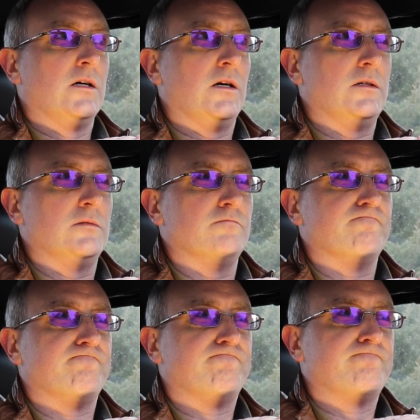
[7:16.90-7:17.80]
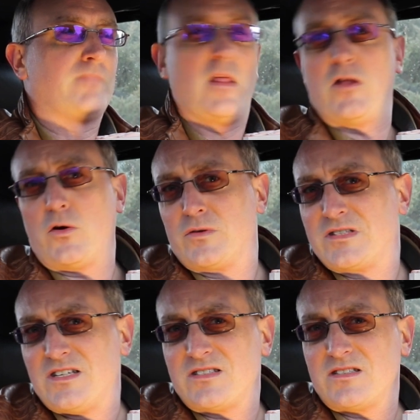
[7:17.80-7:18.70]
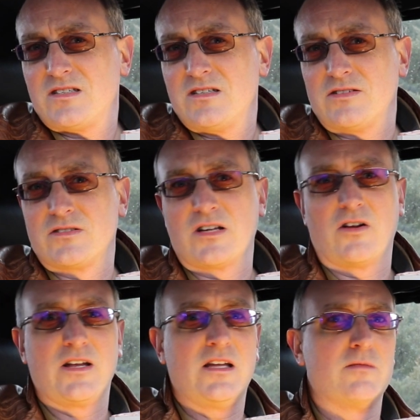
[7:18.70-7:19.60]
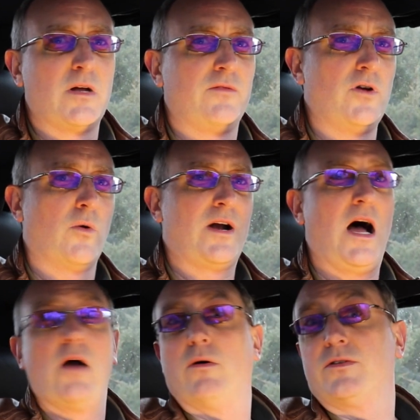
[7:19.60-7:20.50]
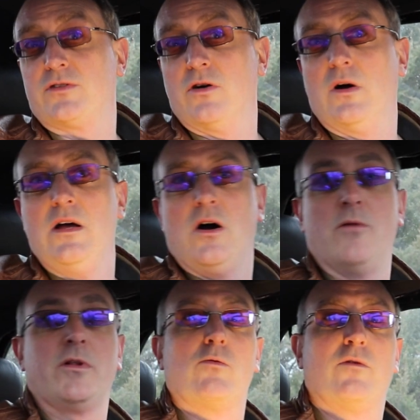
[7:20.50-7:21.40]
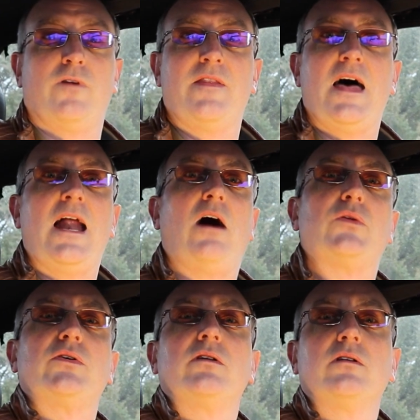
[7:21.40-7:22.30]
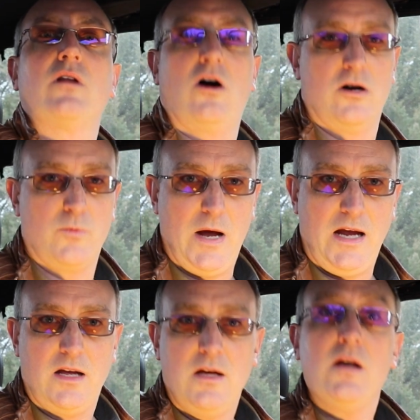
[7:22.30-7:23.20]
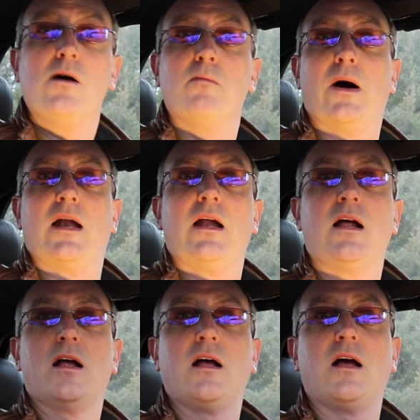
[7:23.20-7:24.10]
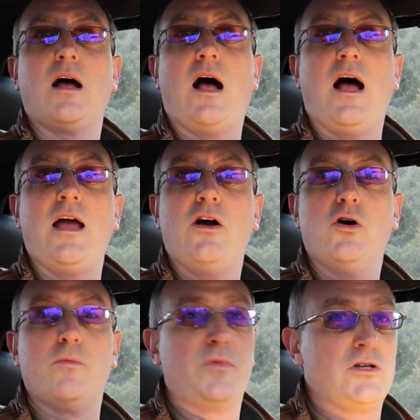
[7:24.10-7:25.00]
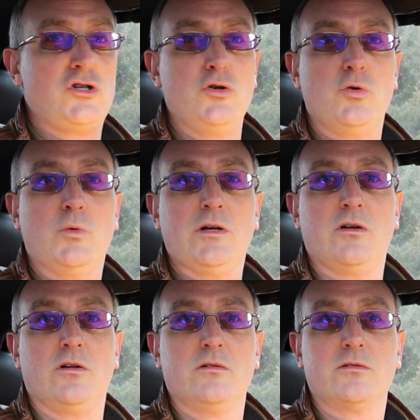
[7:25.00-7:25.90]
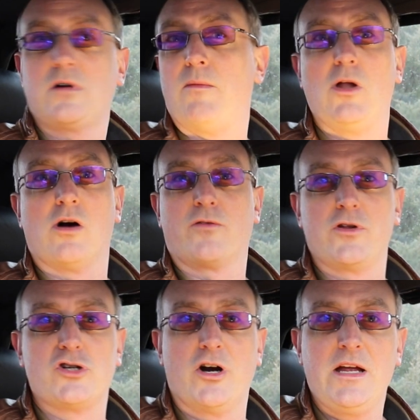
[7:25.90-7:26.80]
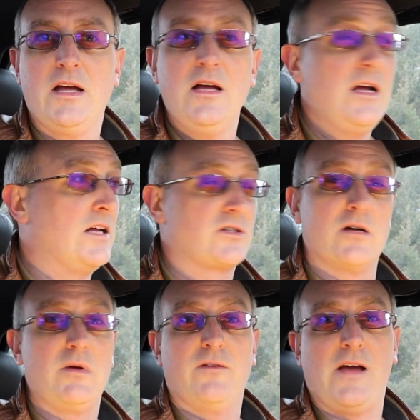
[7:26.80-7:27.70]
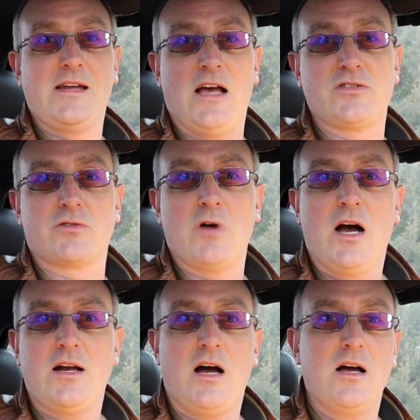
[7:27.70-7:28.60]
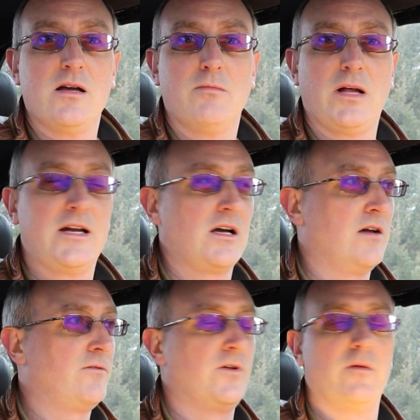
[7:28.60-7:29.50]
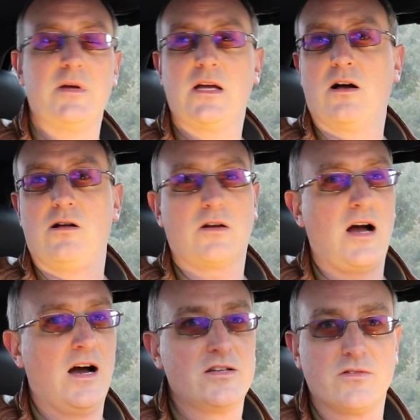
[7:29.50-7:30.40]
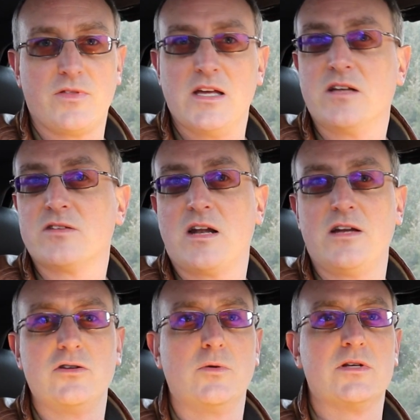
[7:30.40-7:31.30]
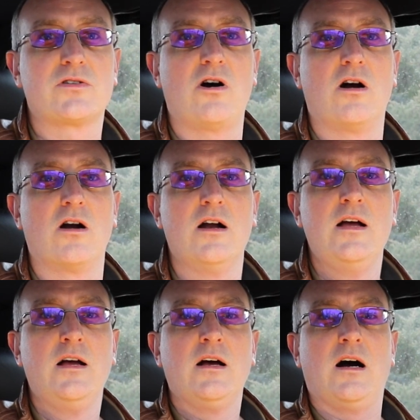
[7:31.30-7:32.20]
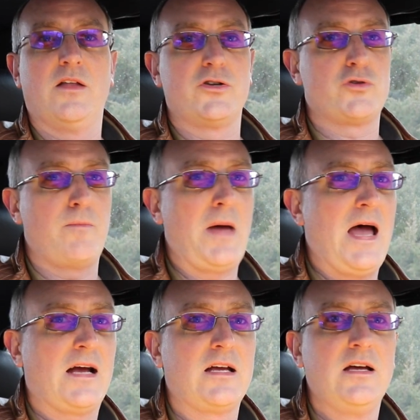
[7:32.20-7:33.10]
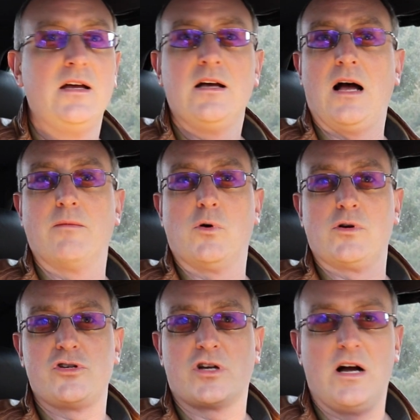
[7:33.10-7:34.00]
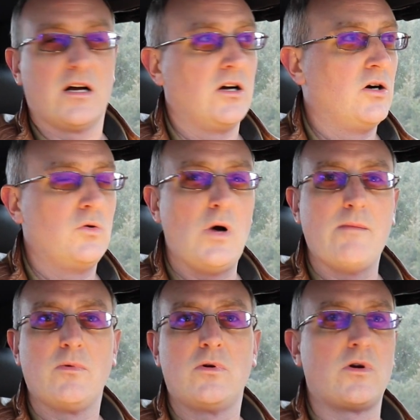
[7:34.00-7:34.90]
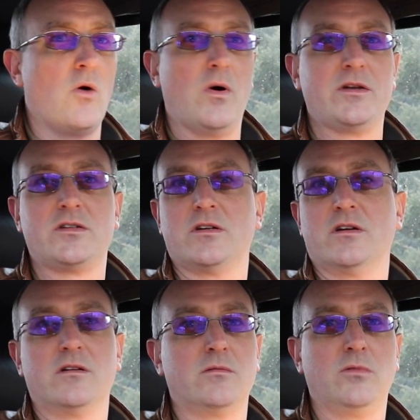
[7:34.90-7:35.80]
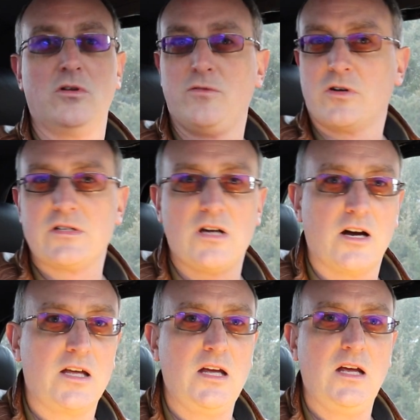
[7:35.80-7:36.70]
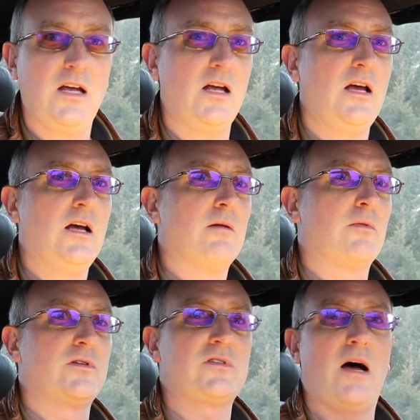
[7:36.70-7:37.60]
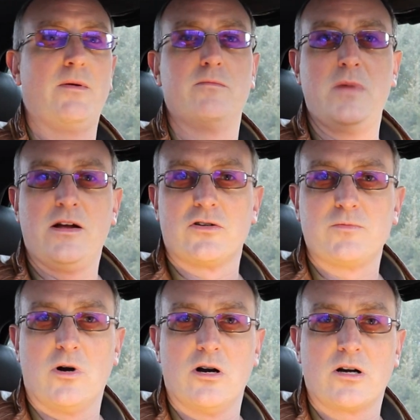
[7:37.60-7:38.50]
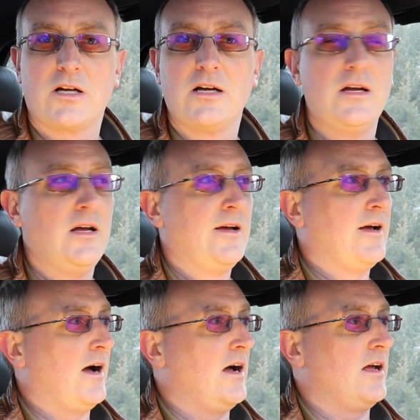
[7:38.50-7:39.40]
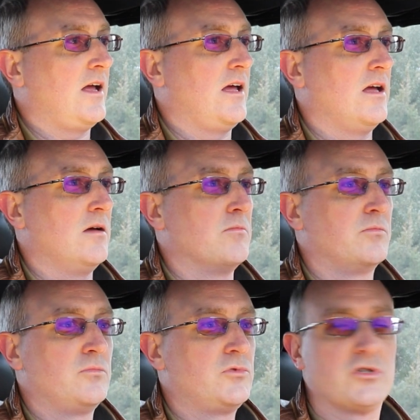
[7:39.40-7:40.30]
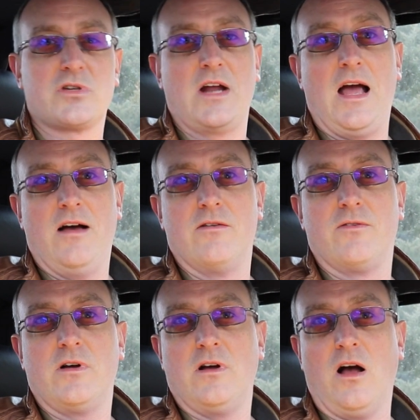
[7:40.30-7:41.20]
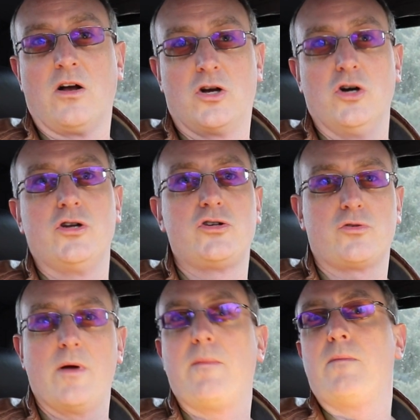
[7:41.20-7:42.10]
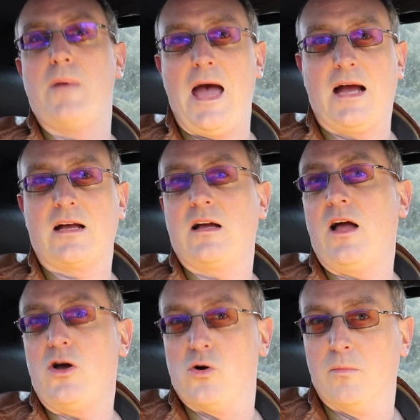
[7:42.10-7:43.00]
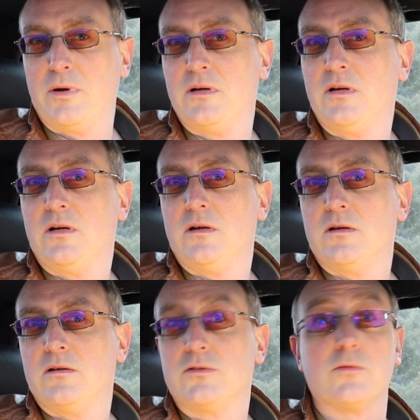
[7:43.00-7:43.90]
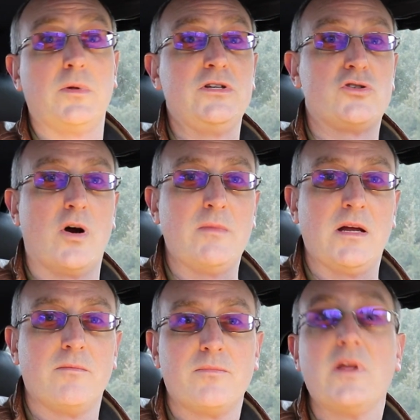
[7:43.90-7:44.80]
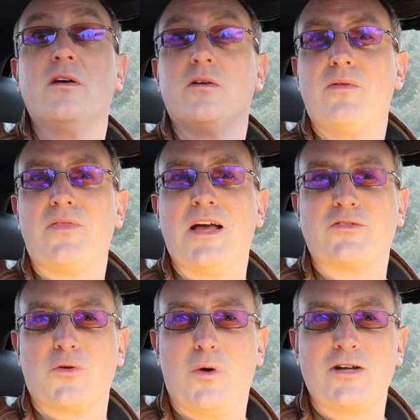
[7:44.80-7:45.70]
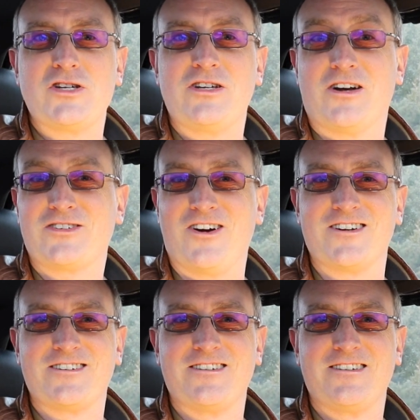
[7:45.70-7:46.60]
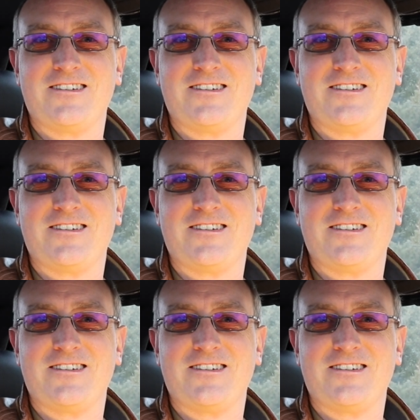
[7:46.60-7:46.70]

They don't exist necessarily in the middle of nowhere in Iowa, so hopefully we won't find that out the hard way. But I hope that you will come along for the journey. It's going to be a fantastic ride. I am planning on filming all kinds of things that I do with this car on the trip back. I'm going to Chicago. I'm going to Louisville, Kentucky. I'm going to stop at Maker's Mark. I am just going to have a good trip back, I hope. So please join me. Thanks for watching Doug's Cars.